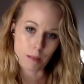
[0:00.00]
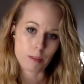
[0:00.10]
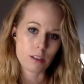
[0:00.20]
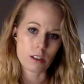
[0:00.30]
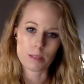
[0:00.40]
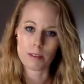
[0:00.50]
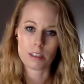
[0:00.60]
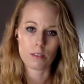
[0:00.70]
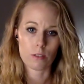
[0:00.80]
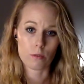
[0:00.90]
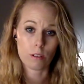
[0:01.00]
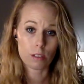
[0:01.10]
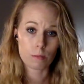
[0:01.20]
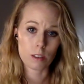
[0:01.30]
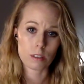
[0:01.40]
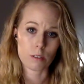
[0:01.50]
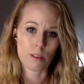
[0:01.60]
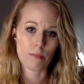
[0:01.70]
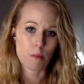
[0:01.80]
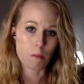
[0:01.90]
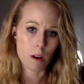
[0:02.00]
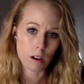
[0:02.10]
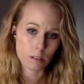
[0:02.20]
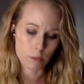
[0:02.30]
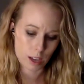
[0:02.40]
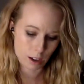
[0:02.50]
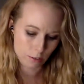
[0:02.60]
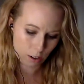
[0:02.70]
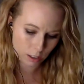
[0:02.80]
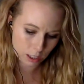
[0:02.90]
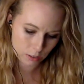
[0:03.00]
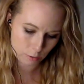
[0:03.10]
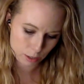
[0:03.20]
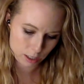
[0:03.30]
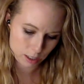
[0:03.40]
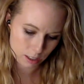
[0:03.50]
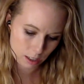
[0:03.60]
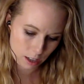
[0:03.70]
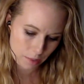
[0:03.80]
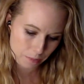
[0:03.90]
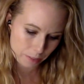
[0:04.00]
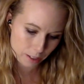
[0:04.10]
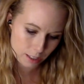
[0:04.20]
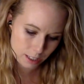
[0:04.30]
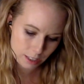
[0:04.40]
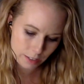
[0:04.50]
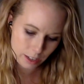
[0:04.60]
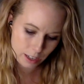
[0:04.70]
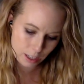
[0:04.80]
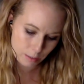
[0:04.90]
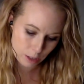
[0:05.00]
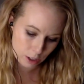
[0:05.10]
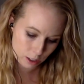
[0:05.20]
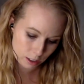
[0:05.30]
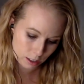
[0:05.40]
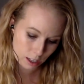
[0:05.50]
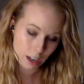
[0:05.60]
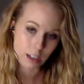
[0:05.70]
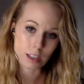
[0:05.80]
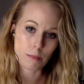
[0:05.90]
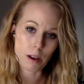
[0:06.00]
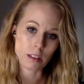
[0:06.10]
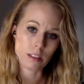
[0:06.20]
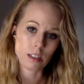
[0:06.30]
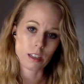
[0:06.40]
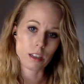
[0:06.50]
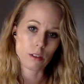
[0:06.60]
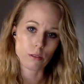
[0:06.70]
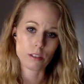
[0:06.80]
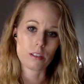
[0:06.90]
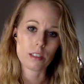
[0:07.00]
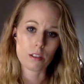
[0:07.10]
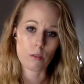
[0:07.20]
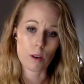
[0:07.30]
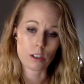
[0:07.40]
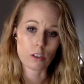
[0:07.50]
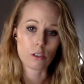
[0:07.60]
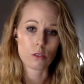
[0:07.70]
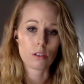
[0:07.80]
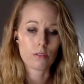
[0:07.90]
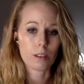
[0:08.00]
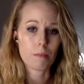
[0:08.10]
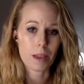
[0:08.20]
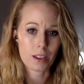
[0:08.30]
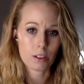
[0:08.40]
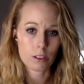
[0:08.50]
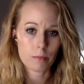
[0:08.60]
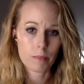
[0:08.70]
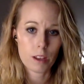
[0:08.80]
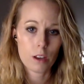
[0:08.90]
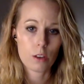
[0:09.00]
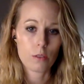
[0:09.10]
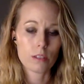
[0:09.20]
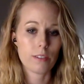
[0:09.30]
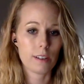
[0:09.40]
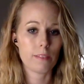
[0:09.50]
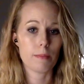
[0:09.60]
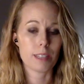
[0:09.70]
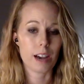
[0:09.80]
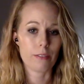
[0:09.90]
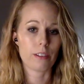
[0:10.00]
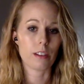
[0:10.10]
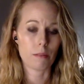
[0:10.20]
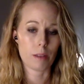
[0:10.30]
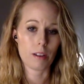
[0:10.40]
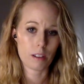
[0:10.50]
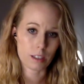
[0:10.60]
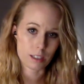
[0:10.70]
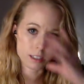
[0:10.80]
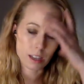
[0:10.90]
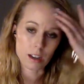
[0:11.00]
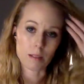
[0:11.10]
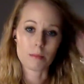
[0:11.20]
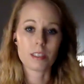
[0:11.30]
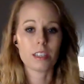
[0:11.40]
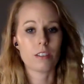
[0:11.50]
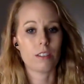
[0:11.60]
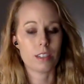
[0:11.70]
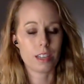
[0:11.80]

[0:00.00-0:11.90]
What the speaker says: he talks about the different arrondissements. So we have Montmartre, we have all these different places. On 678, he mentions that he buys a ticket and goes to casino and watches Josephine Baker, who is a very famous African-American singer and